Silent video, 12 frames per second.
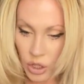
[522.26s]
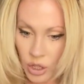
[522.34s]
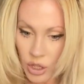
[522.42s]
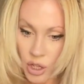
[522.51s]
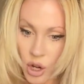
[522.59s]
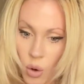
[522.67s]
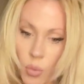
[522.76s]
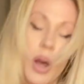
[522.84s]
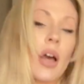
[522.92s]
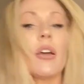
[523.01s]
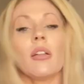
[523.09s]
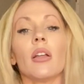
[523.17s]
you know
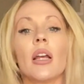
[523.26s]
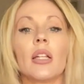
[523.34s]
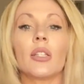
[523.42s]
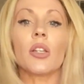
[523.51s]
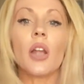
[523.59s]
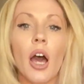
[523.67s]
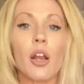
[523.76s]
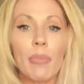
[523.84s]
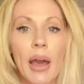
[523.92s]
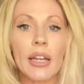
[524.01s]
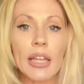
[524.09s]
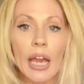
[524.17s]
what? It's not a
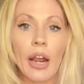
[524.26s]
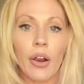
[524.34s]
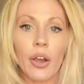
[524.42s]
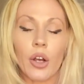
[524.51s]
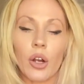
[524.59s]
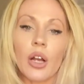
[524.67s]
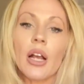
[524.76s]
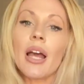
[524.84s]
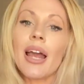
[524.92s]
bad carrier.